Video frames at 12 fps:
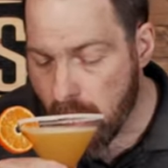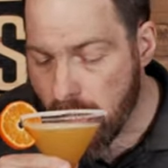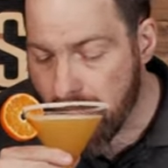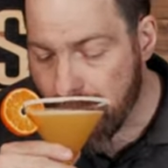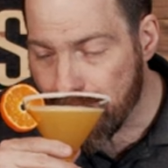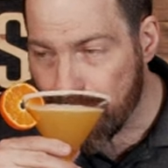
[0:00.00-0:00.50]

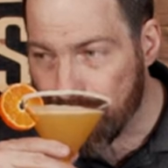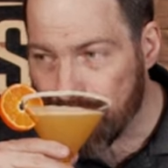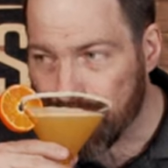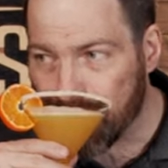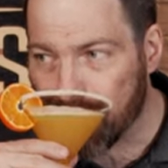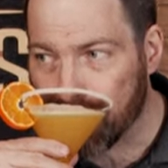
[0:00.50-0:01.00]

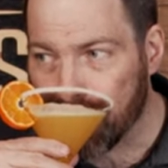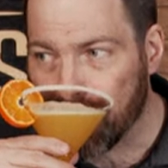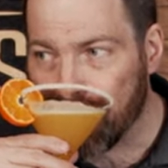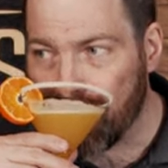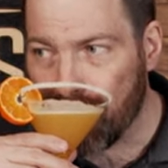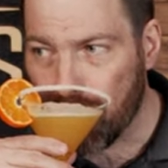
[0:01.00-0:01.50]

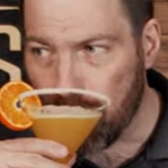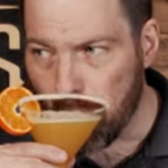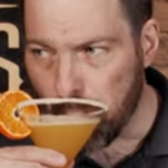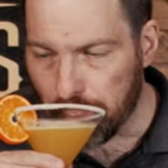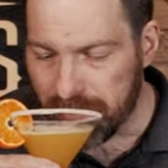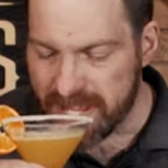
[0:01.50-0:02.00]

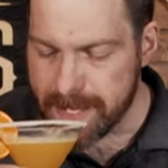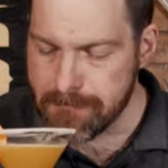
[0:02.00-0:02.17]
Nothing is said.